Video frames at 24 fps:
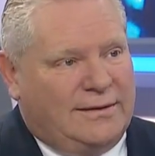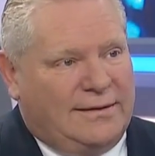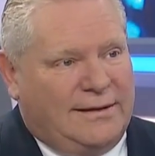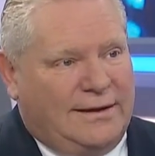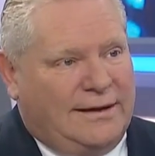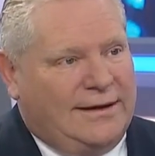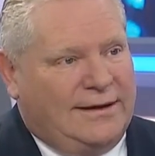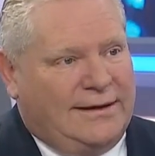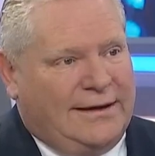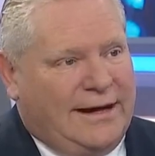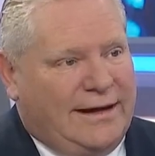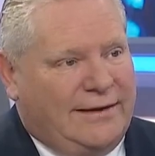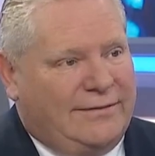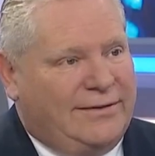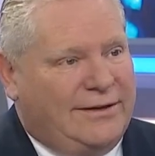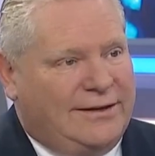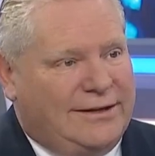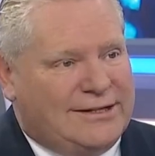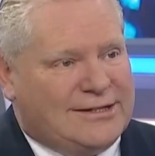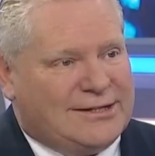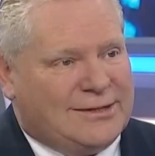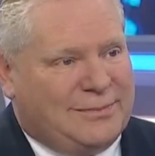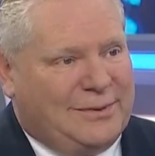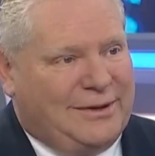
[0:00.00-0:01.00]
They didn't have
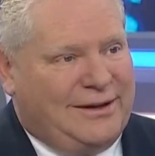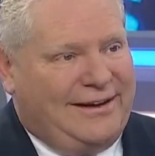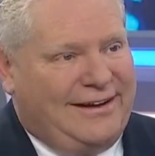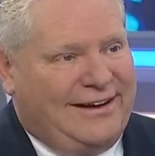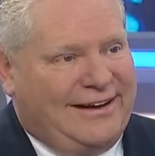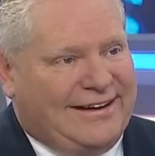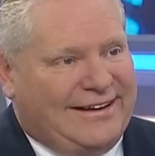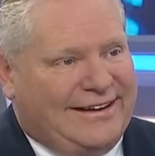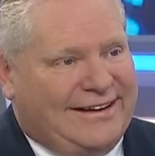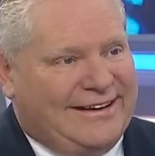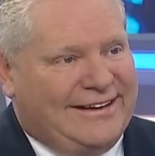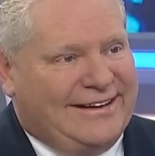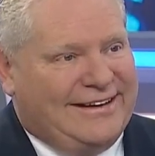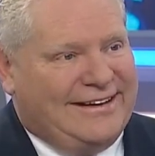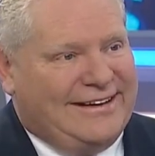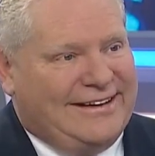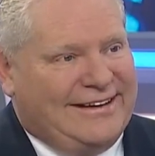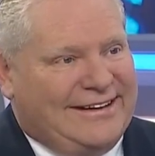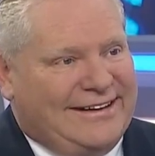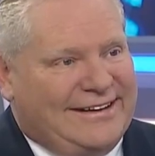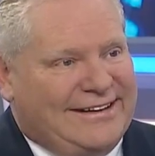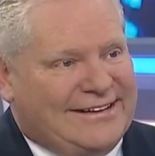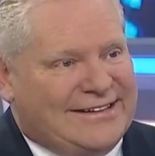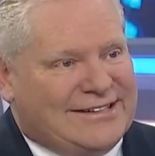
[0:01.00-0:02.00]
any supply.
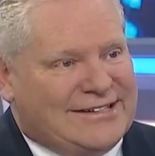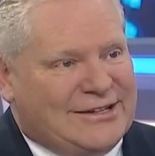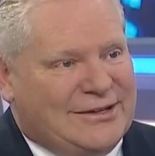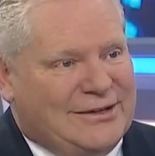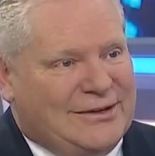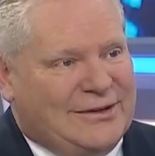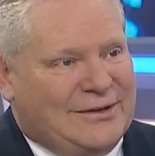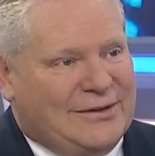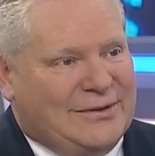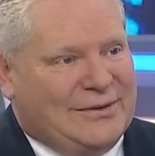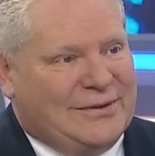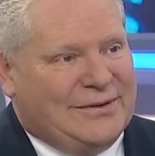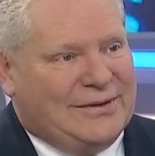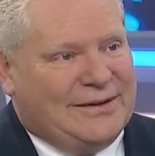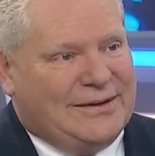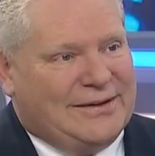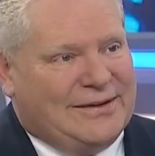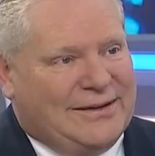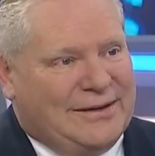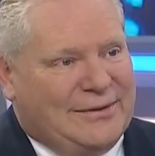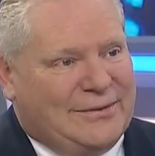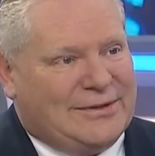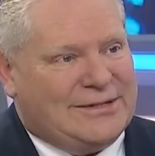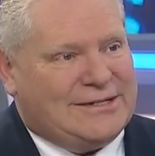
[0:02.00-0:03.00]
So
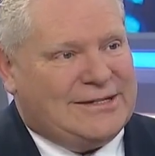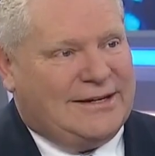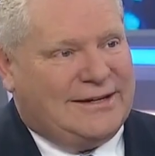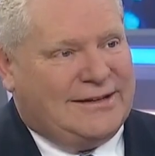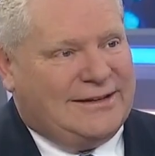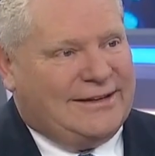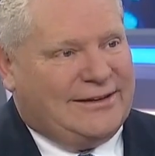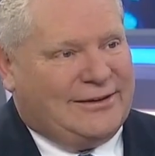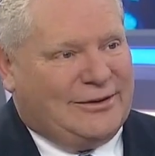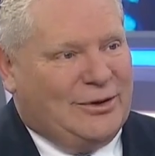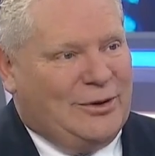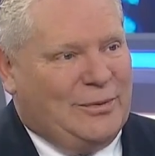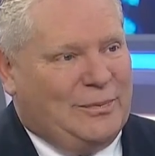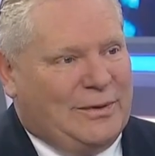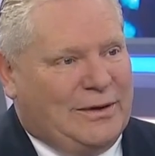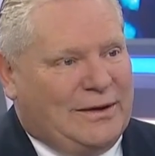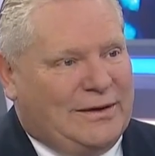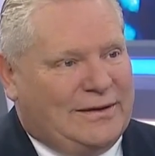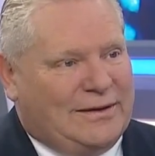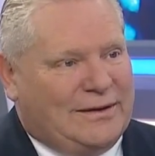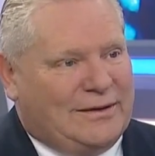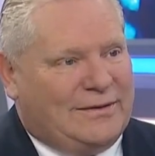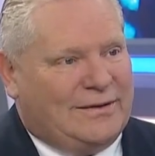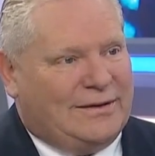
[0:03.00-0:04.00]
they were sitting there open,
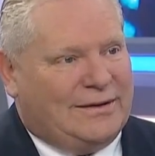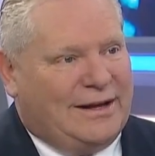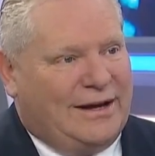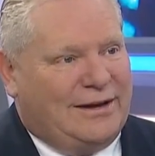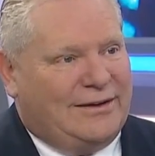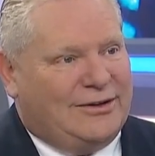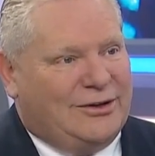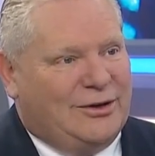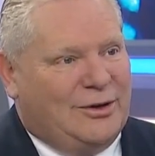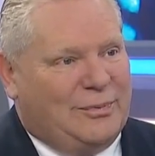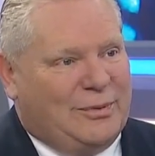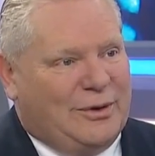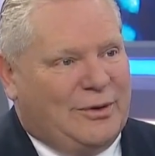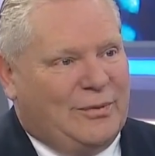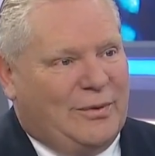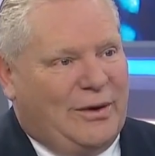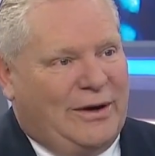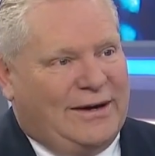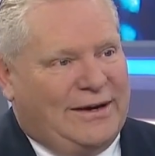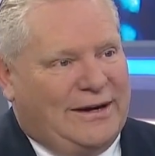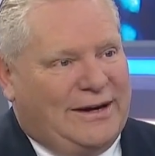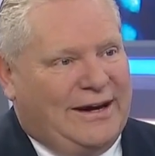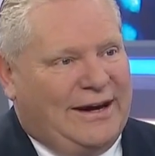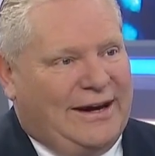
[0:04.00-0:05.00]
and they were allowed to open
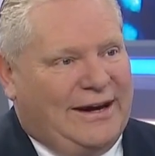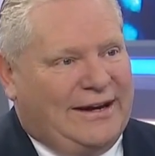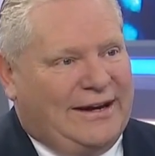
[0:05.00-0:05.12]
one day.